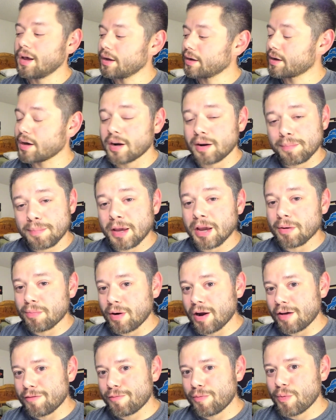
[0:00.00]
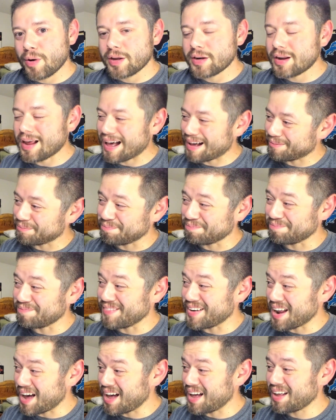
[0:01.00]
gonna be a rough one. I'm
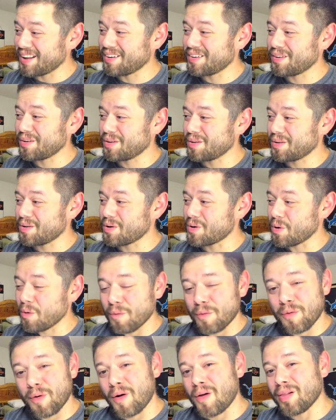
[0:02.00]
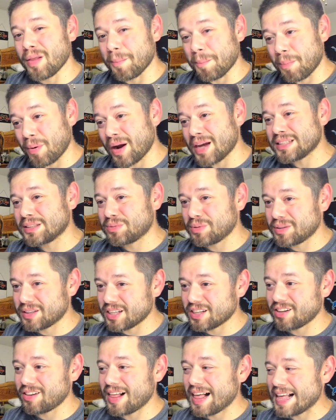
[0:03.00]
not overall impressed with the
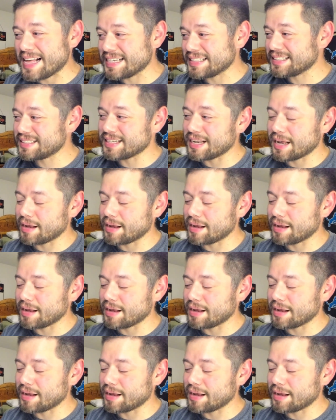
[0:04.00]
class.